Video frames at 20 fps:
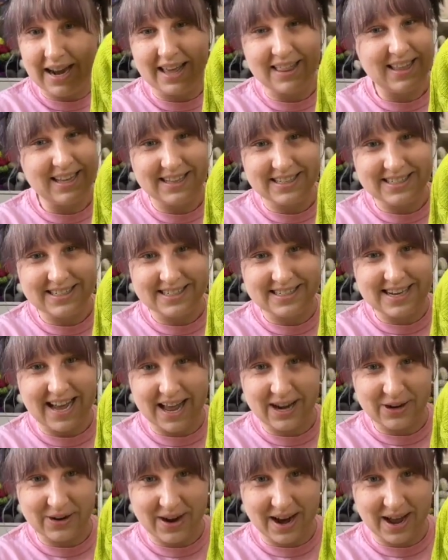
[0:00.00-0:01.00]
I think this is
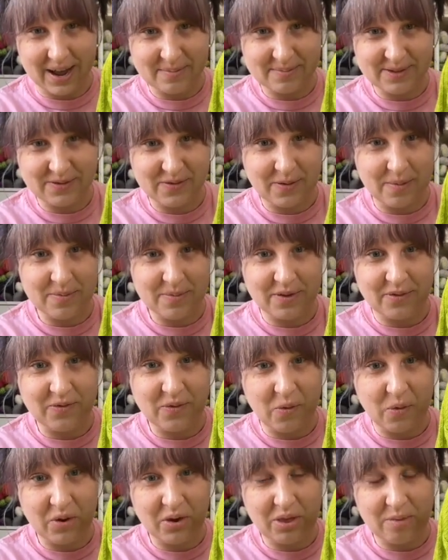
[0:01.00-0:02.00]
10 grams from the
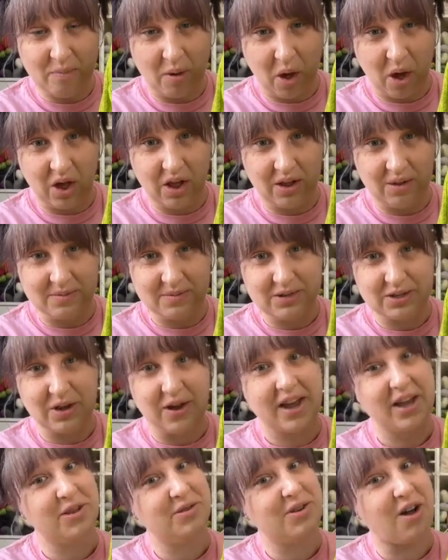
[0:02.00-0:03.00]
fourth ball. So I
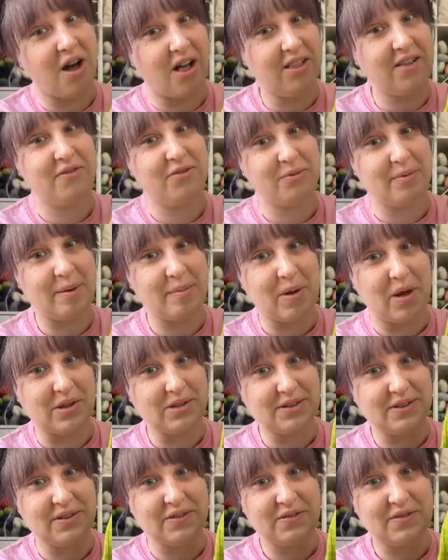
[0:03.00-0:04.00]
used all of 3
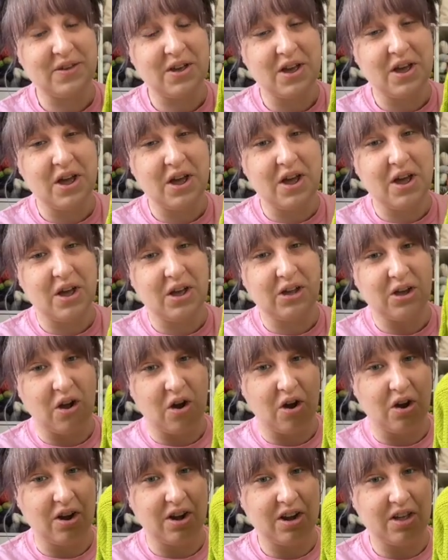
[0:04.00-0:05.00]
balls of
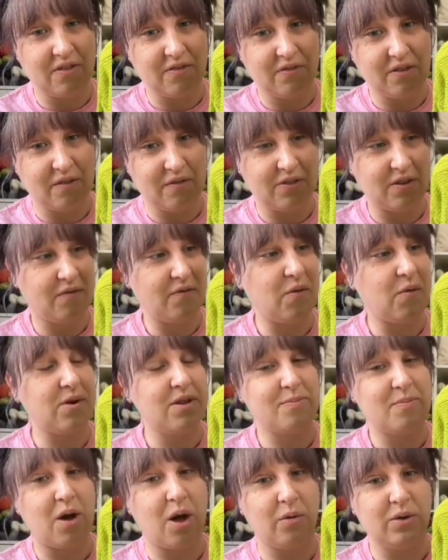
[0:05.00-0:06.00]
yarn of the
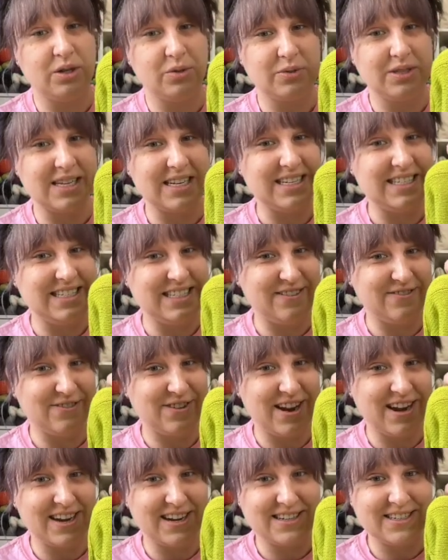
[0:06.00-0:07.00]
fourth ball, which was a
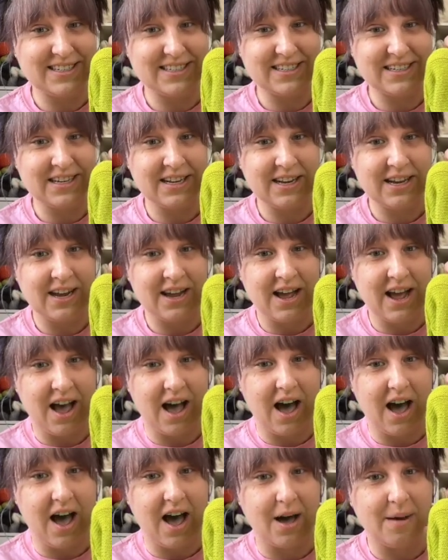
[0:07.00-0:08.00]
different
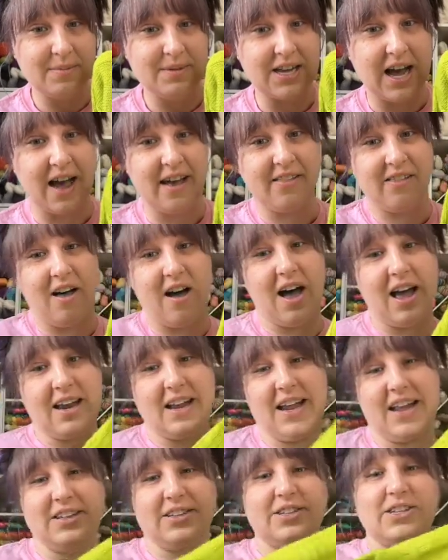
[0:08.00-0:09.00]
dye lot.
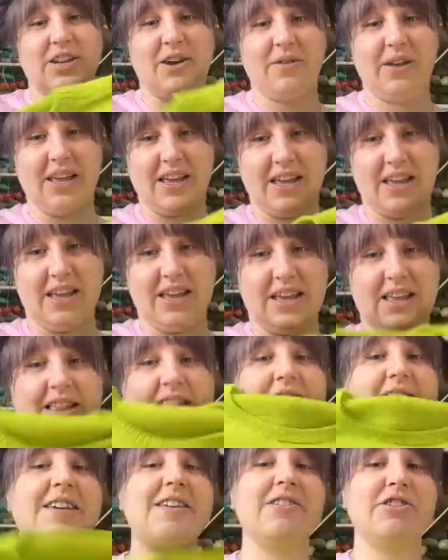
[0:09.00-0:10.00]
And so
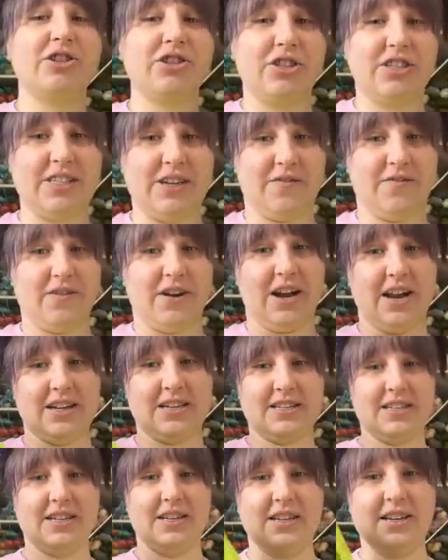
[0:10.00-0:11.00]
these are
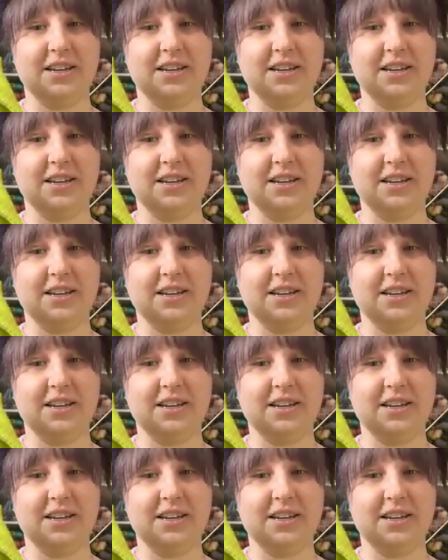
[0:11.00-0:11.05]
different.